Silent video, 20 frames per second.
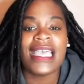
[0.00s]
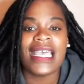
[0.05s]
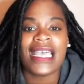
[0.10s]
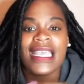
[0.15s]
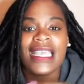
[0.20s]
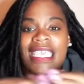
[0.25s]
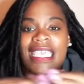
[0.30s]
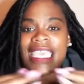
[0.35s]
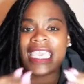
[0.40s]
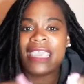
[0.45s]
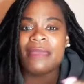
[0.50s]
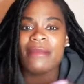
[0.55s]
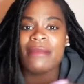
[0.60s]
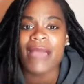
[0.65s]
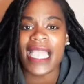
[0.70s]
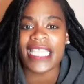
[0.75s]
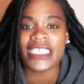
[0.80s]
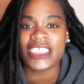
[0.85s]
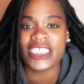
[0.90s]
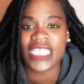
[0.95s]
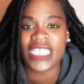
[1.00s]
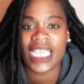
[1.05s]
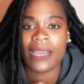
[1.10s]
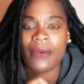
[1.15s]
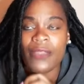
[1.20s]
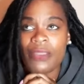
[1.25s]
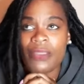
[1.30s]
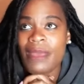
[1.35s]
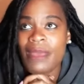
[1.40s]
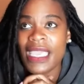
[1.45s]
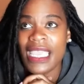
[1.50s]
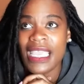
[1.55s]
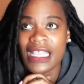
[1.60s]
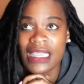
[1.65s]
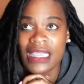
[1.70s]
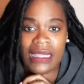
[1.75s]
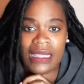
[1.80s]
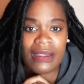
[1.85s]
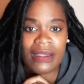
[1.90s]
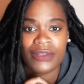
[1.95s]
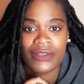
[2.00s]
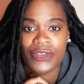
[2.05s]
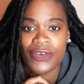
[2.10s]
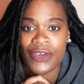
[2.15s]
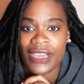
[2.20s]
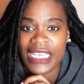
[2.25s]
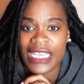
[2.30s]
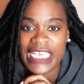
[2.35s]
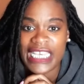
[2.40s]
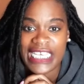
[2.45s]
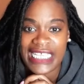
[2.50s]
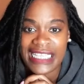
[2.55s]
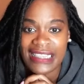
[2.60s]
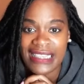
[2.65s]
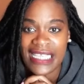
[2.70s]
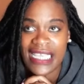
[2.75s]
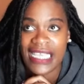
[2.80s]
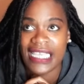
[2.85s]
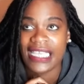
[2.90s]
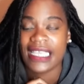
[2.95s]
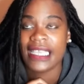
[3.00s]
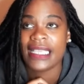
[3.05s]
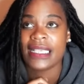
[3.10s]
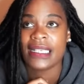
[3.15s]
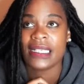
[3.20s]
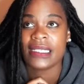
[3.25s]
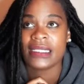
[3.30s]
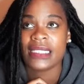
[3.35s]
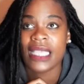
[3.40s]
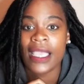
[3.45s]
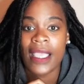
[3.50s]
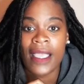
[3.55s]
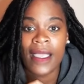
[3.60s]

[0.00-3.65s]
A kid might share with me during good things,